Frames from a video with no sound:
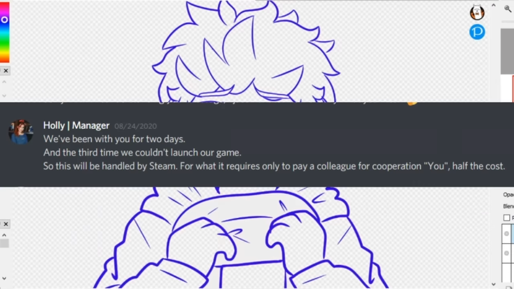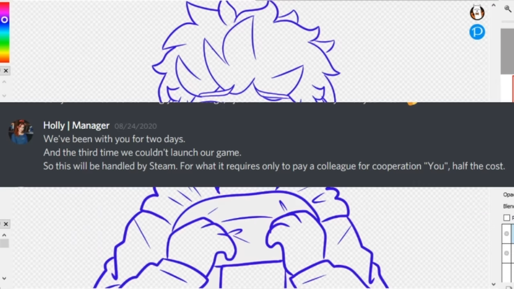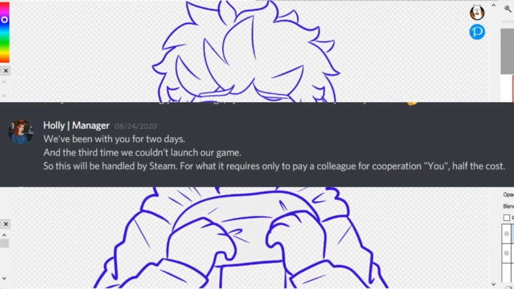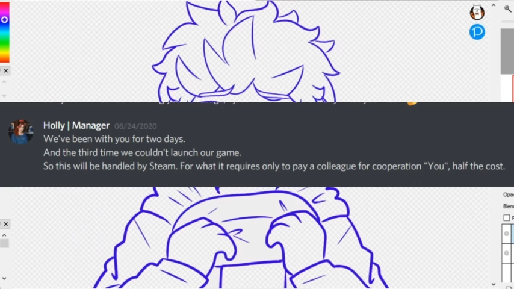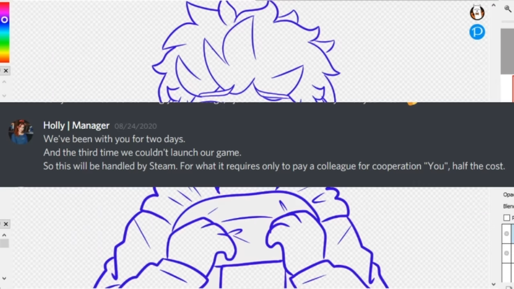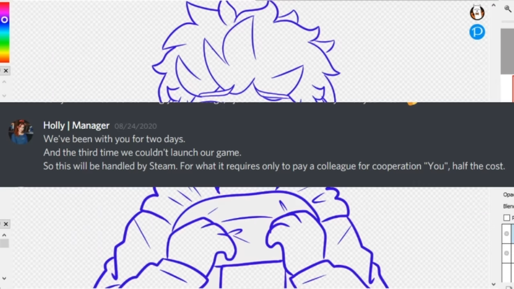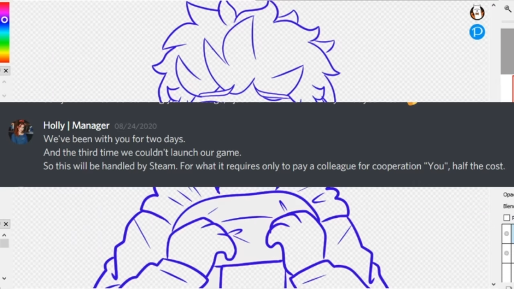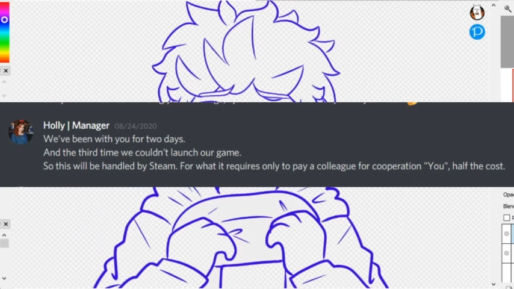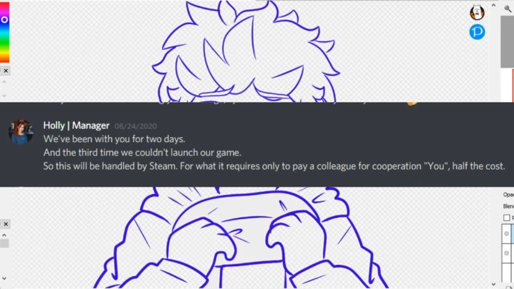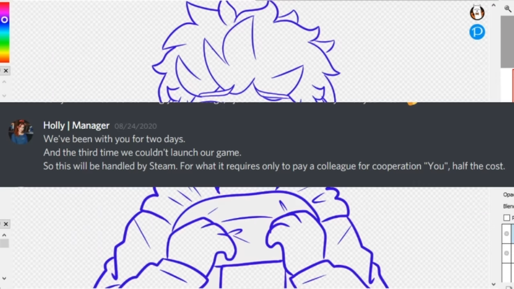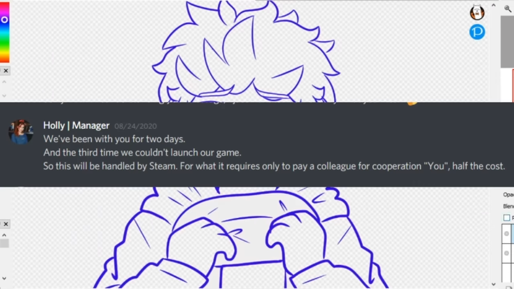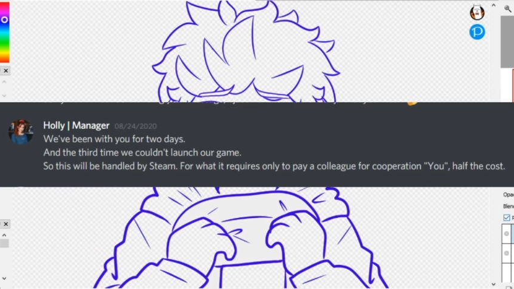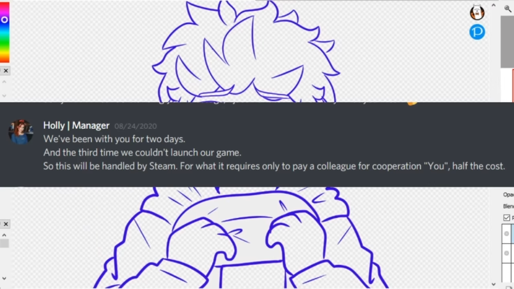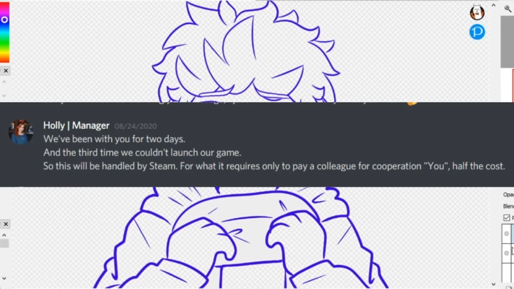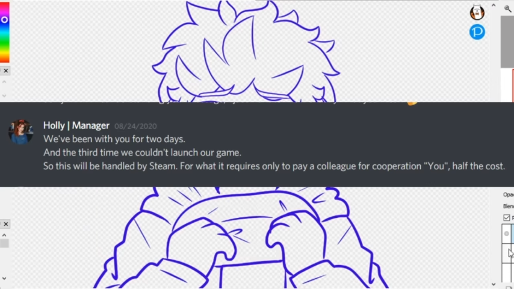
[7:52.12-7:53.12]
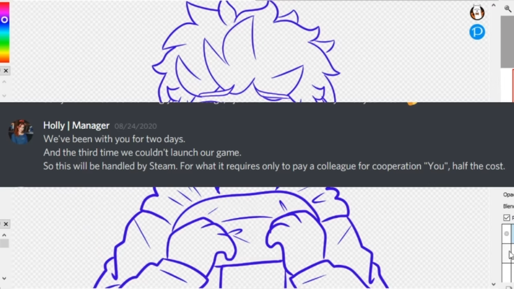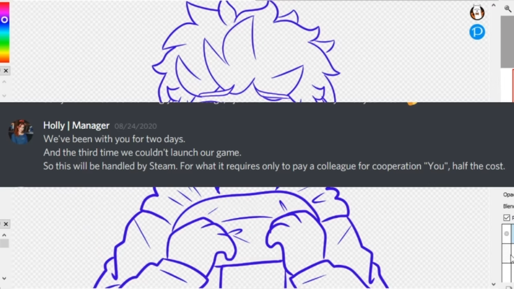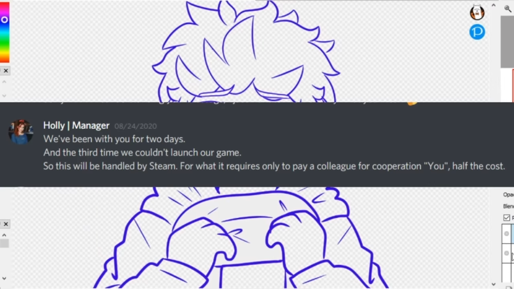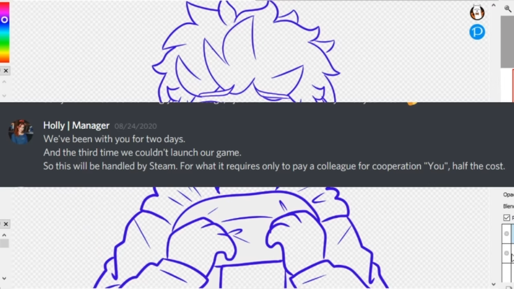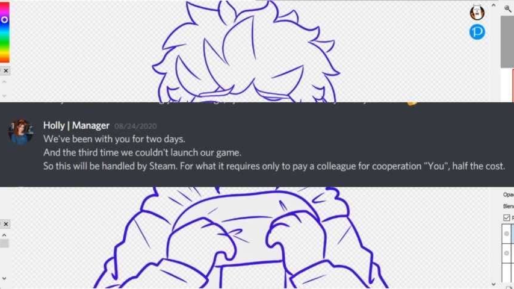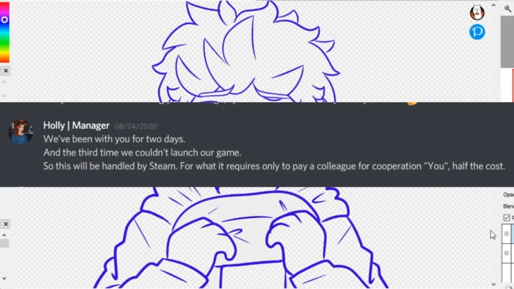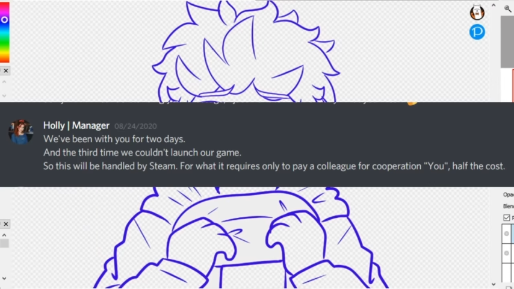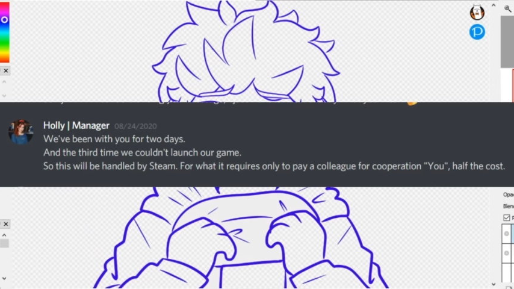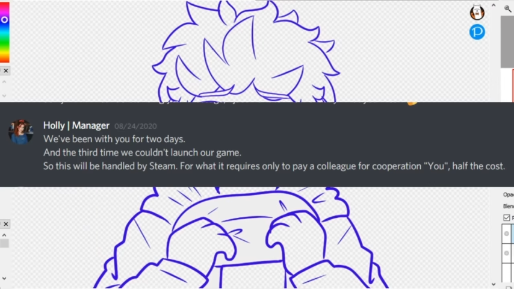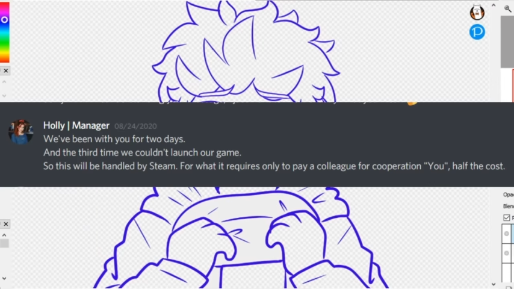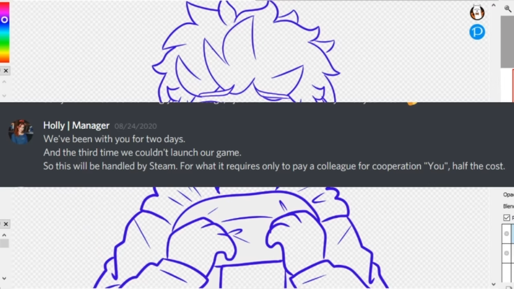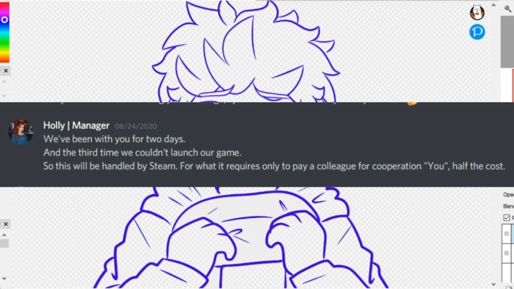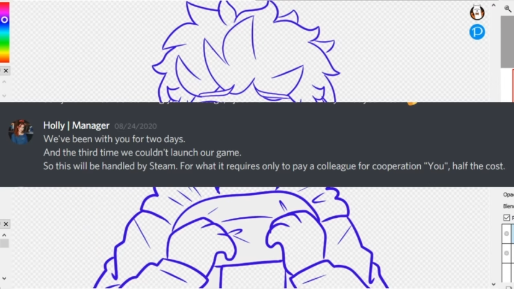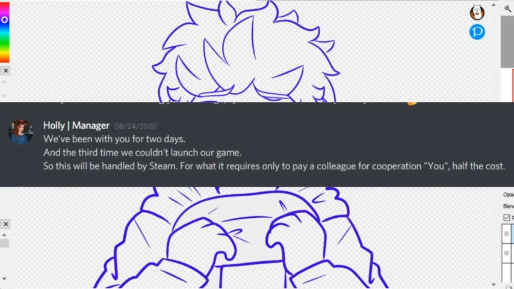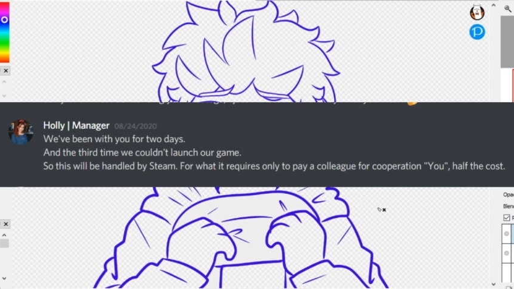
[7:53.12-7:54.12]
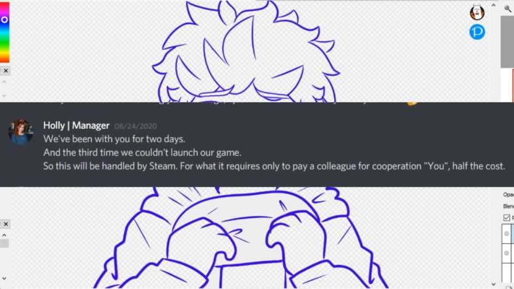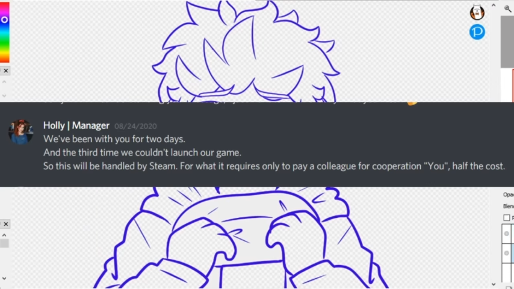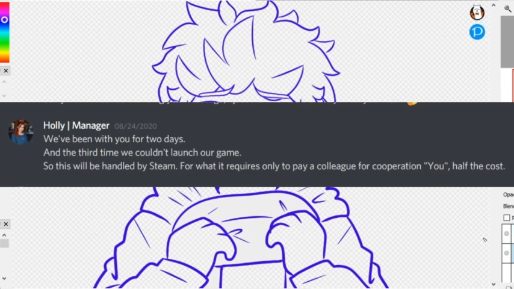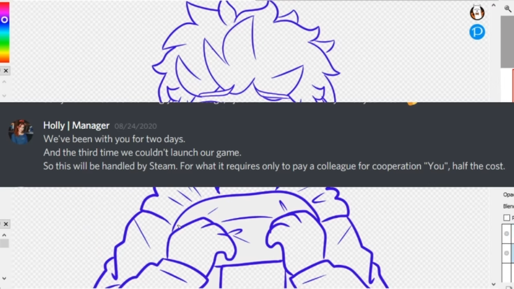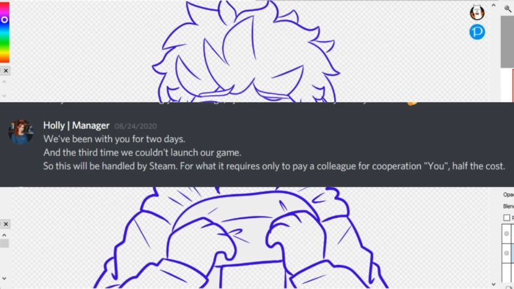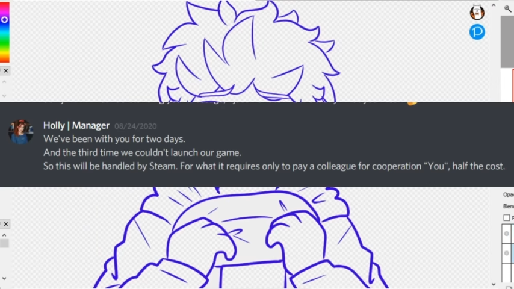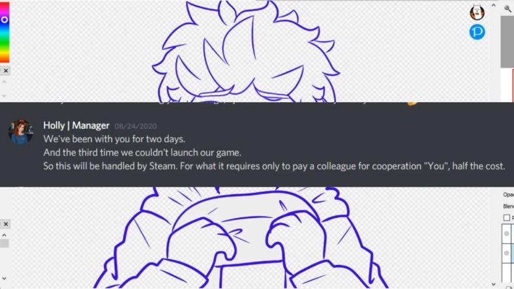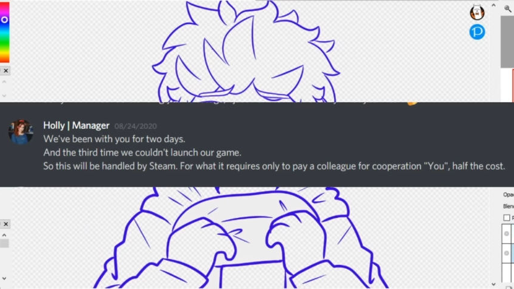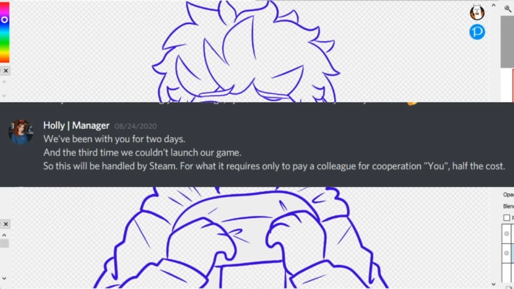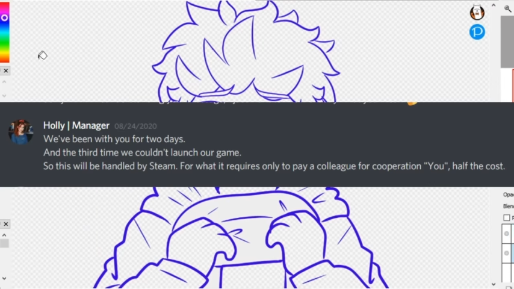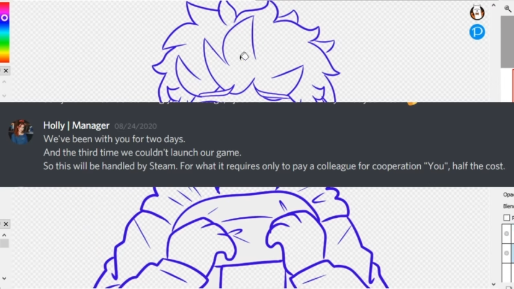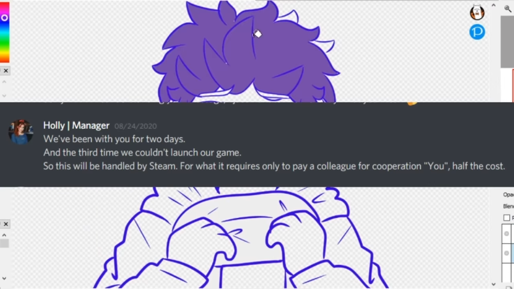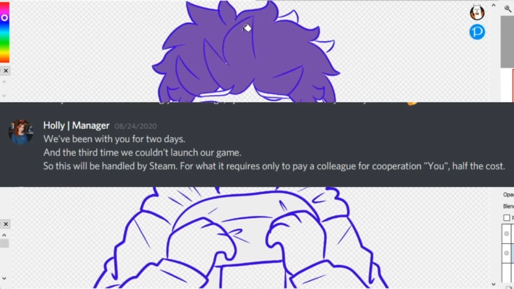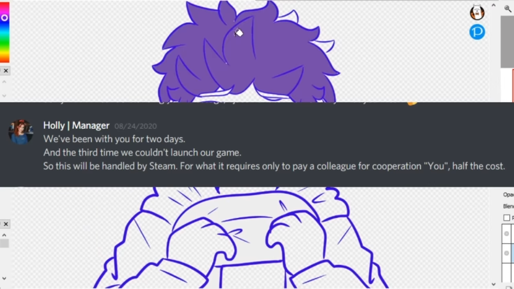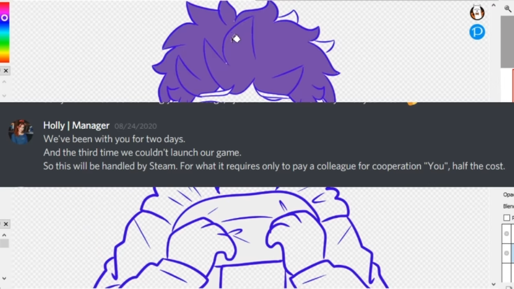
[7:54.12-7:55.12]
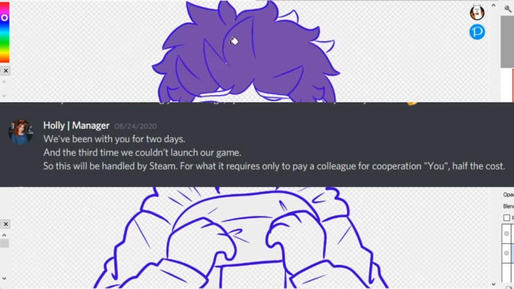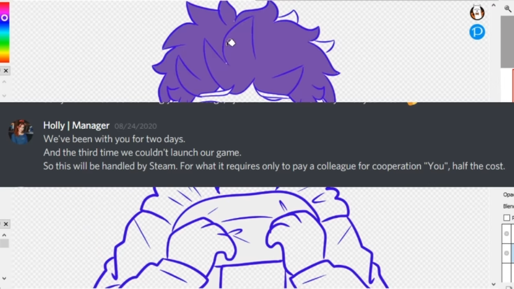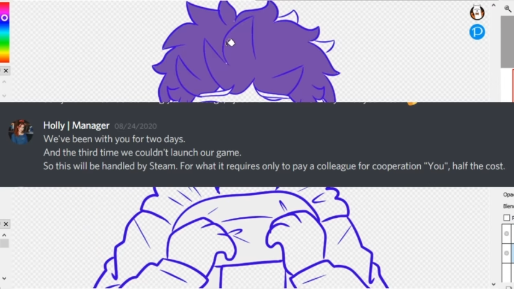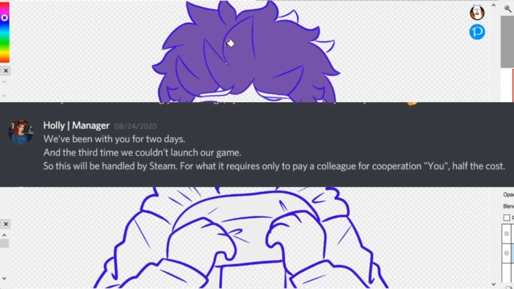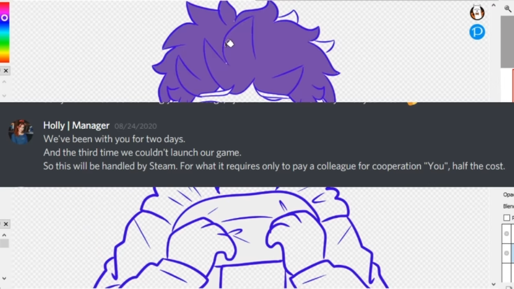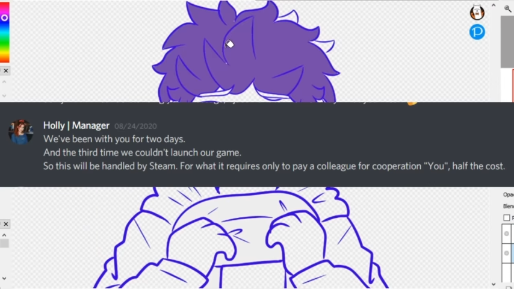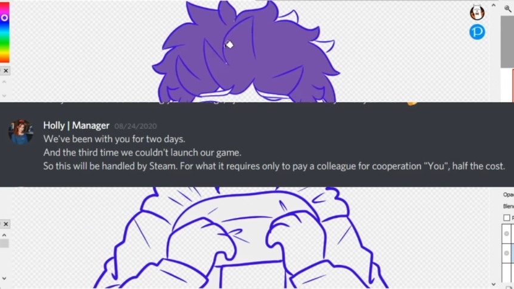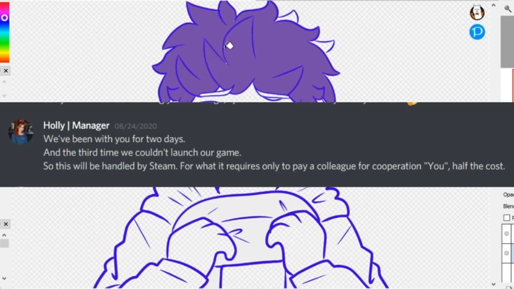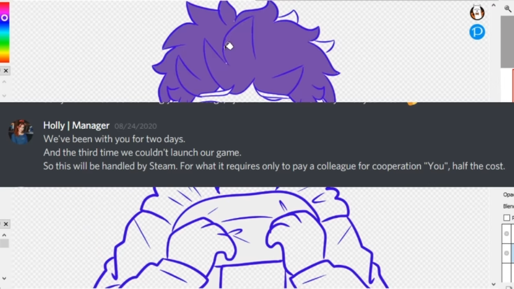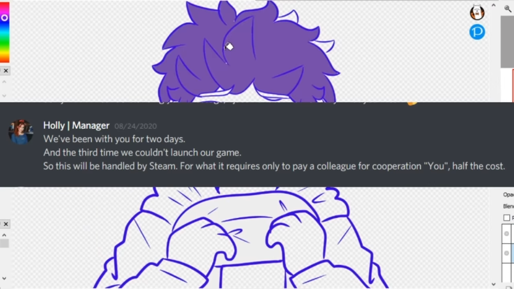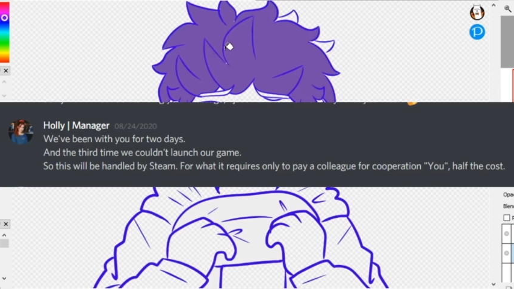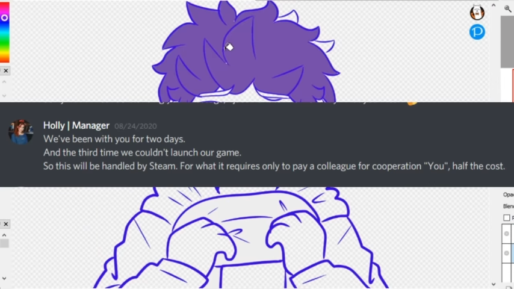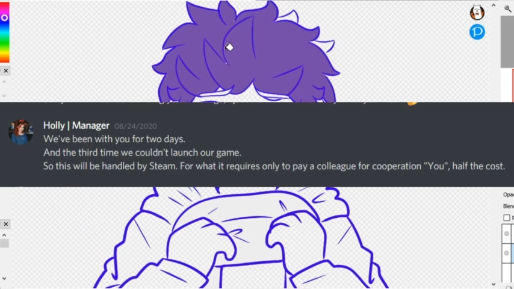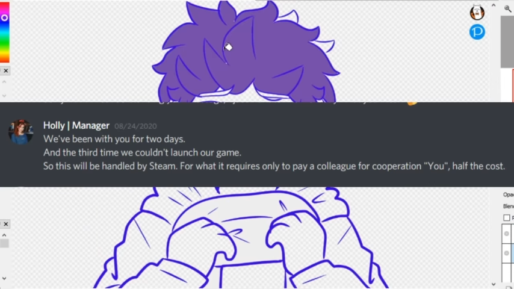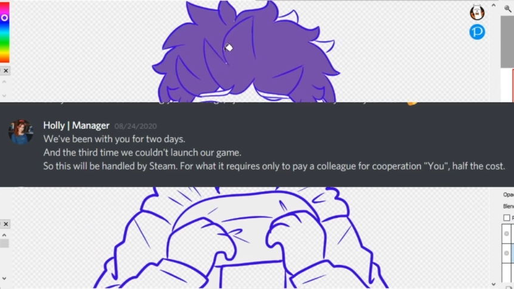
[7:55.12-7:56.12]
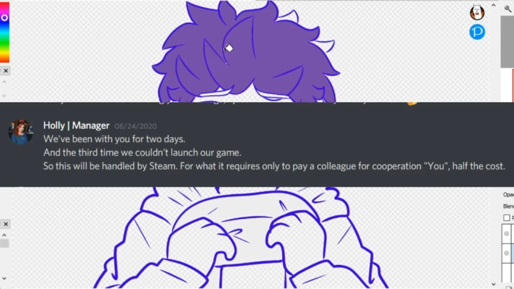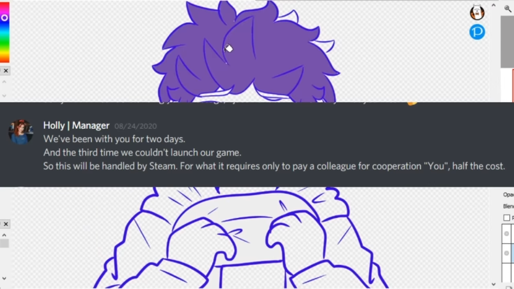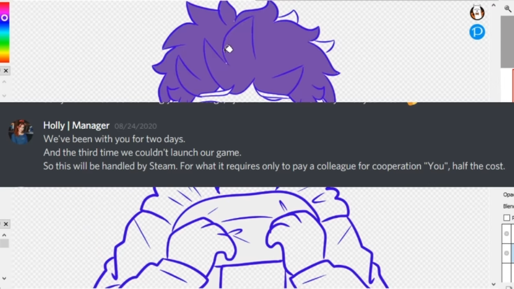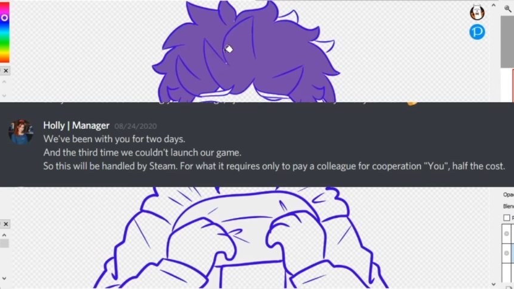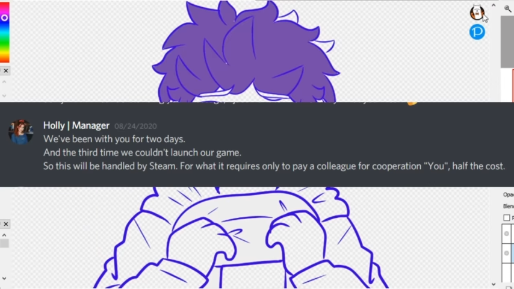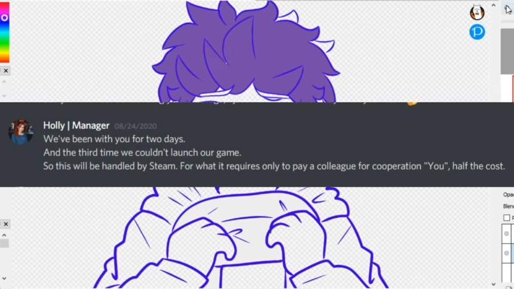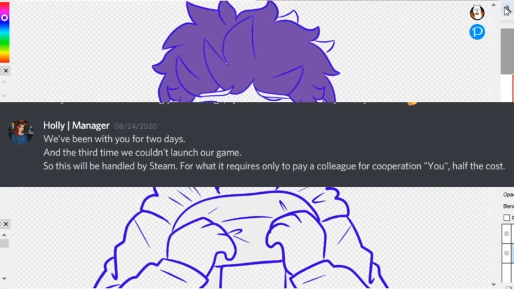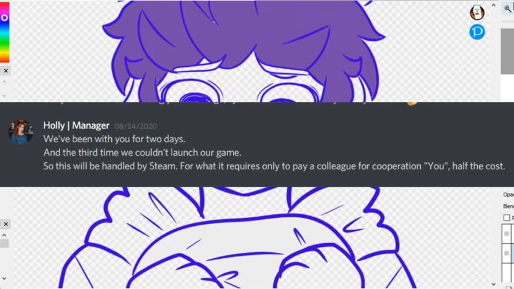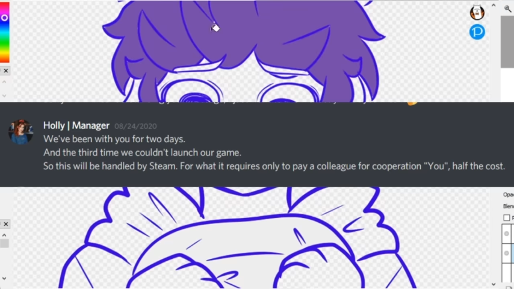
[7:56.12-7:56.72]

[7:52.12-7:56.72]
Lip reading: Nobody's mouth can be seen.